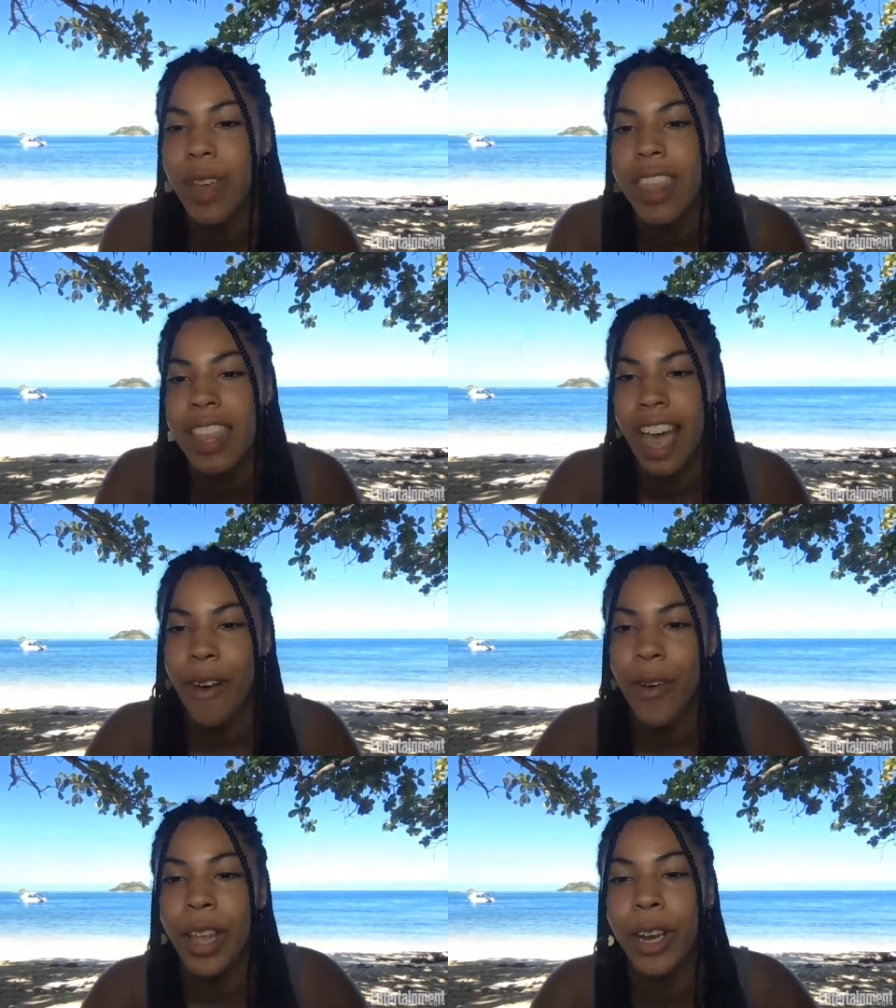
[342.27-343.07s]
So I think
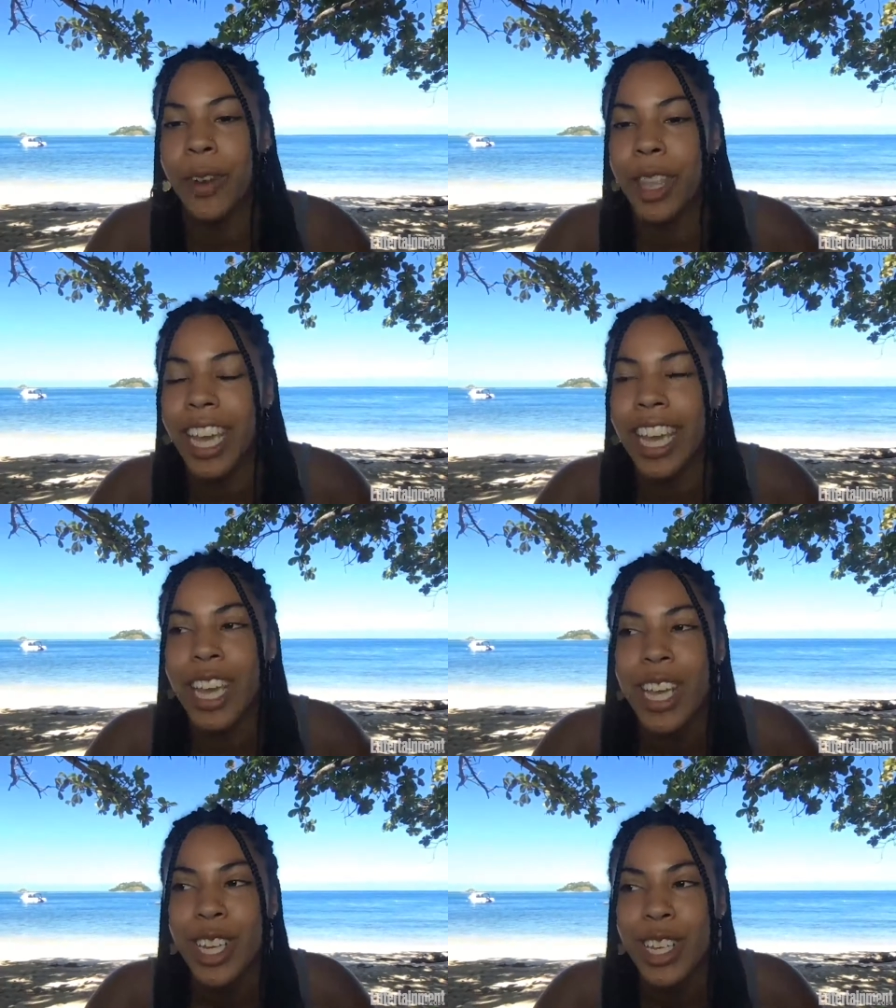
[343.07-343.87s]
that will like really
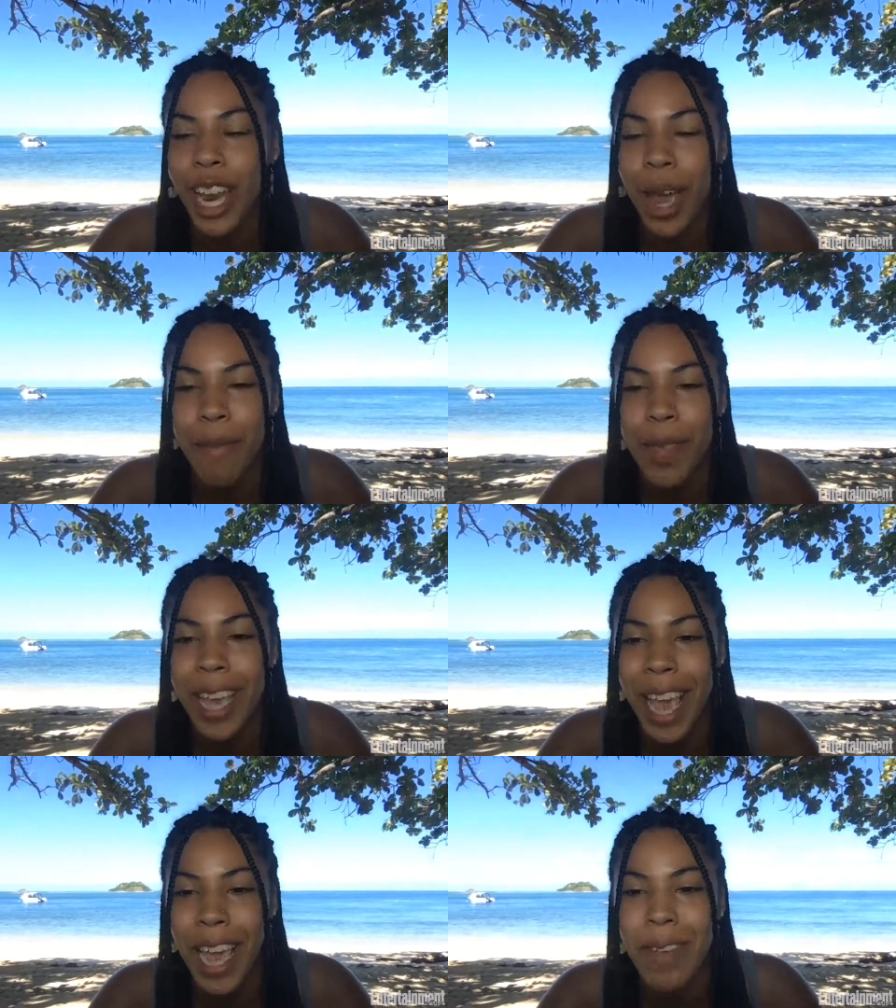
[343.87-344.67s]
shake up the
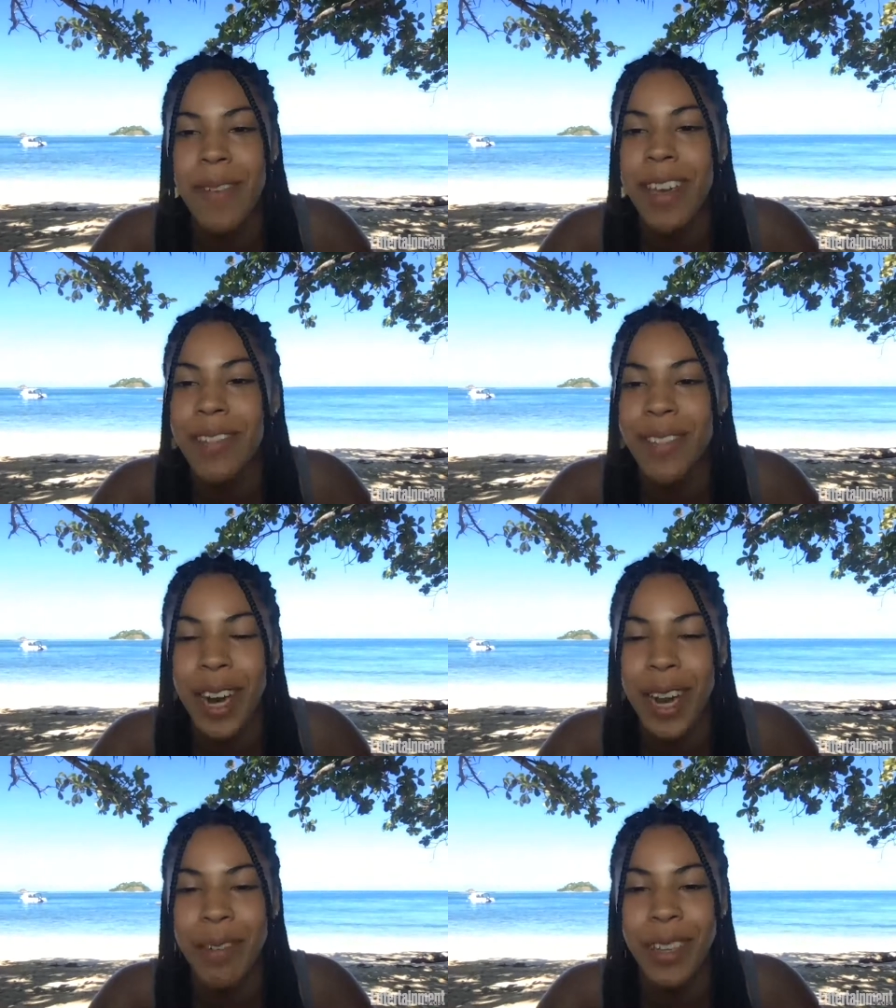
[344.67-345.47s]
game if
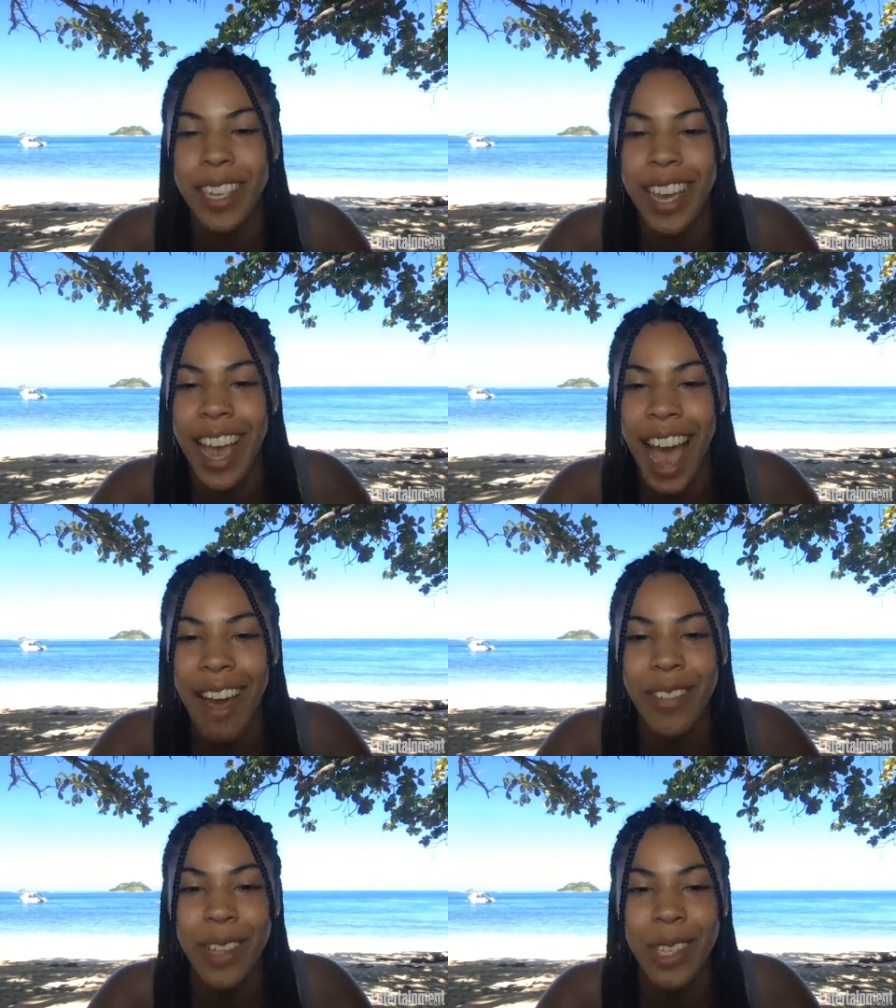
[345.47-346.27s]
we're able to
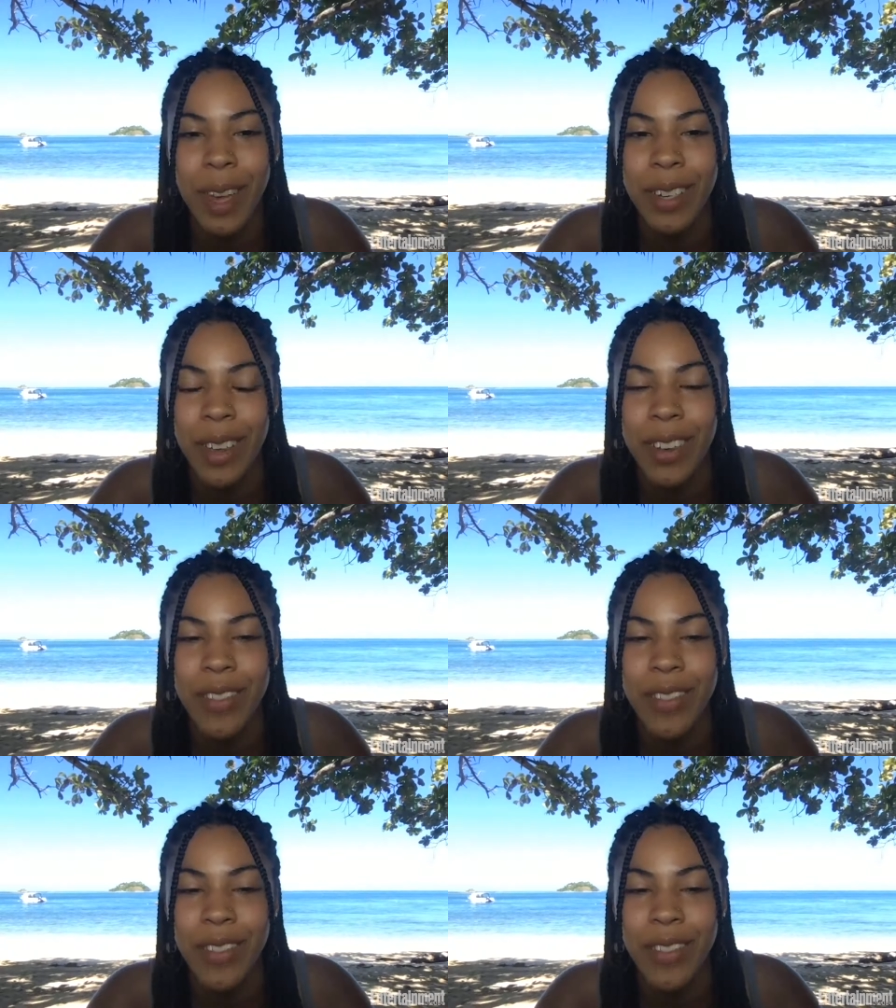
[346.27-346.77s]
have those special